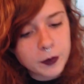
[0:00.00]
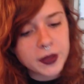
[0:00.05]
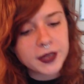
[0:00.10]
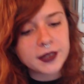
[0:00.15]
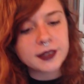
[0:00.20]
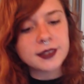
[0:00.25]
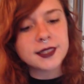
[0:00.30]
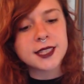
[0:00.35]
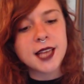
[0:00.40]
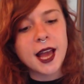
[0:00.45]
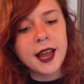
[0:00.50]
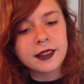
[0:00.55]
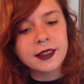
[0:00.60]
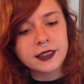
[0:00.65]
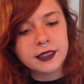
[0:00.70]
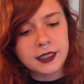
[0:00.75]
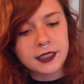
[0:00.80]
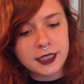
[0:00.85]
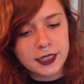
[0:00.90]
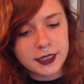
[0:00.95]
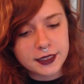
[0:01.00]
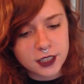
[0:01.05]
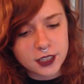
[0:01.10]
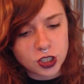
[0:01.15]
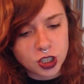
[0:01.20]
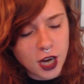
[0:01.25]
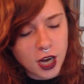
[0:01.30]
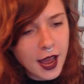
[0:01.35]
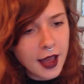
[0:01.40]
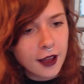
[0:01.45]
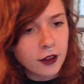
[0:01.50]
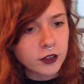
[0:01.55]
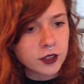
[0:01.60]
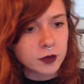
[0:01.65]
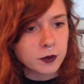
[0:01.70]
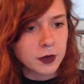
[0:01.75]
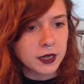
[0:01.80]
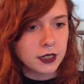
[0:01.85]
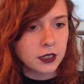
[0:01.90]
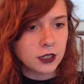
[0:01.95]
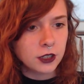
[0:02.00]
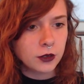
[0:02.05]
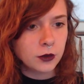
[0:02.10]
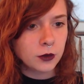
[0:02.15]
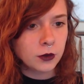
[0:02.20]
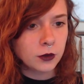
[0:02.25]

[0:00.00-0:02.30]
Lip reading: silently as a child might do.